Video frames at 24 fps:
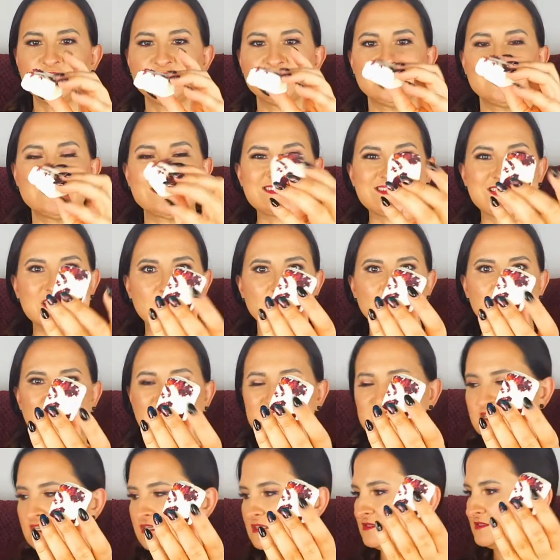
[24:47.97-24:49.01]
It has like
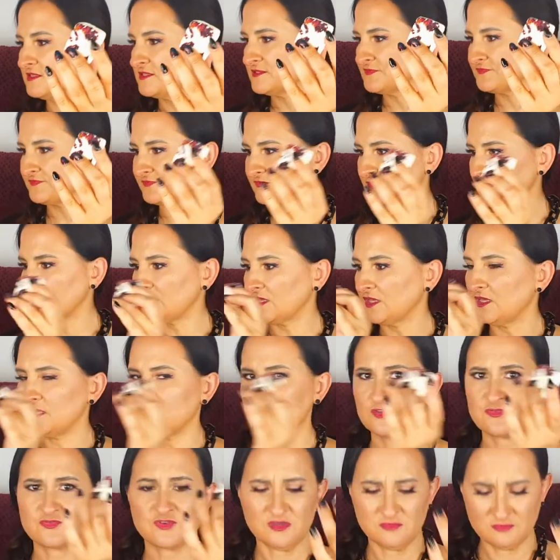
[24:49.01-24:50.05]
petals. It
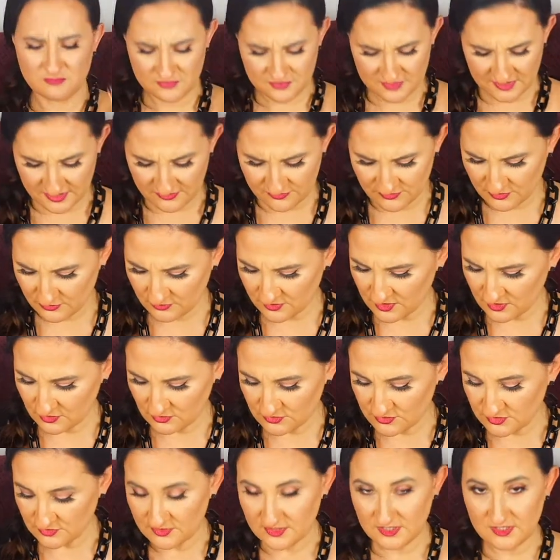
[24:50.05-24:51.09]
crumbles everywhere
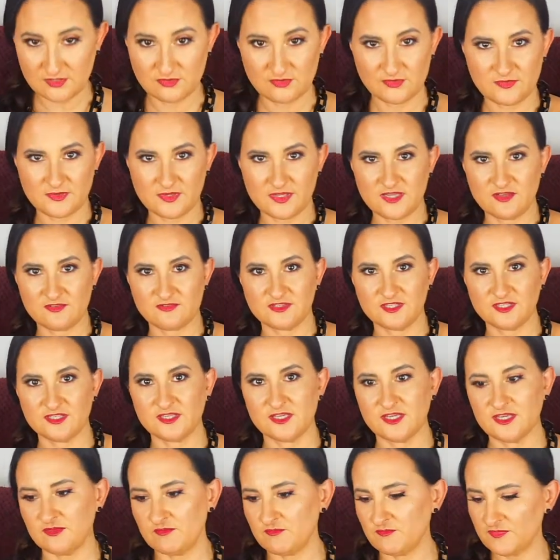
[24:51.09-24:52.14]
also, like, you know, I have like
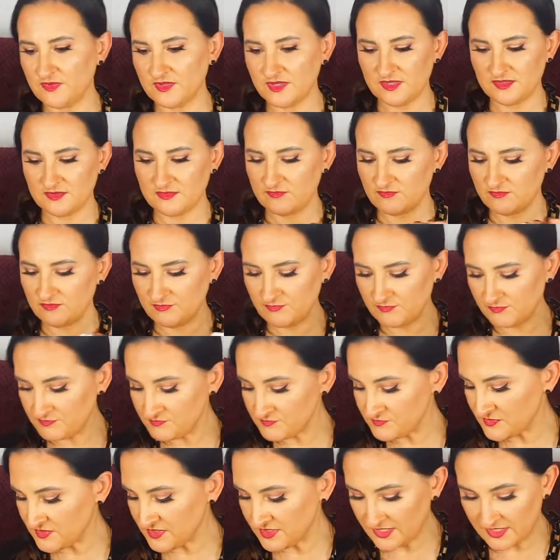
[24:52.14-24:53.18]

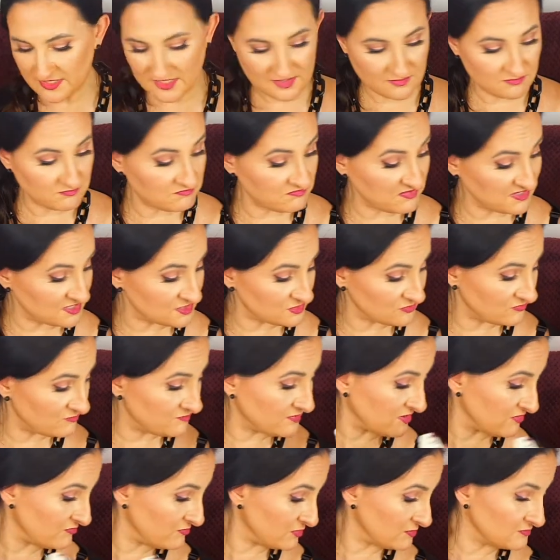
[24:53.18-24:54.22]
like a bits of
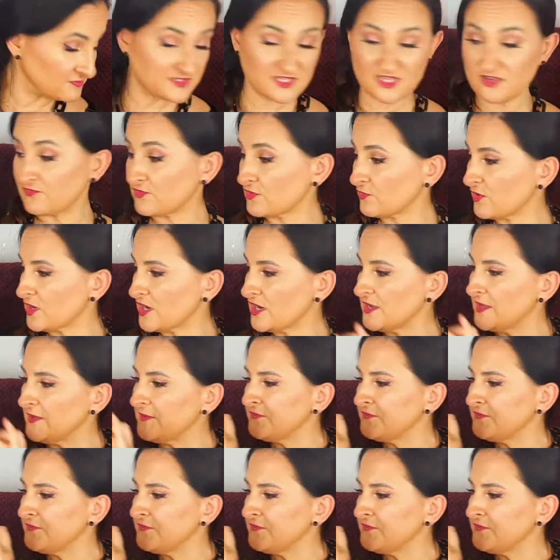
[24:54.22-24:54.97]
bath bombs everywhere.